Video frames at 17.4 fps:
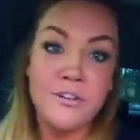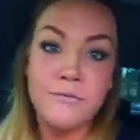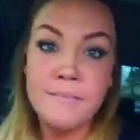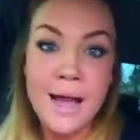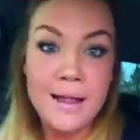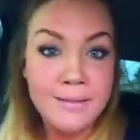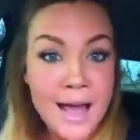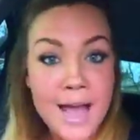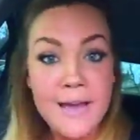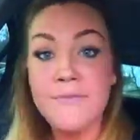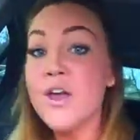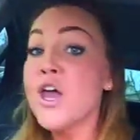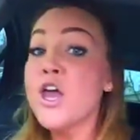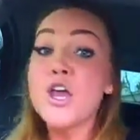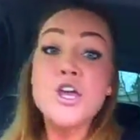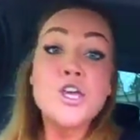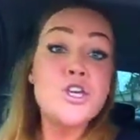of my life,
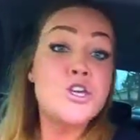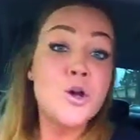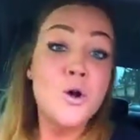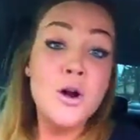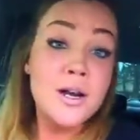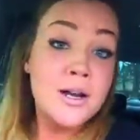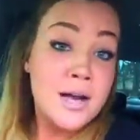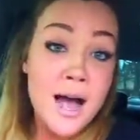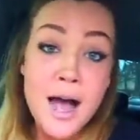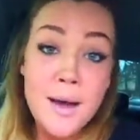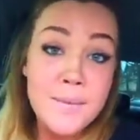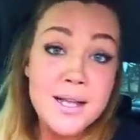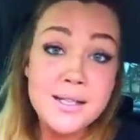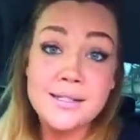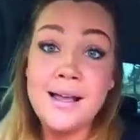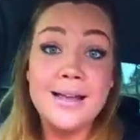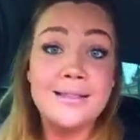your
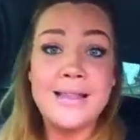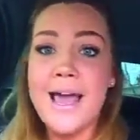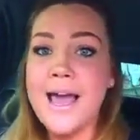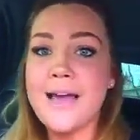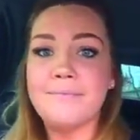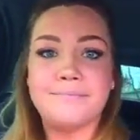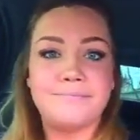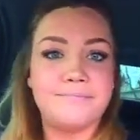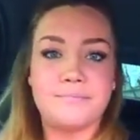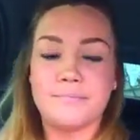comments like that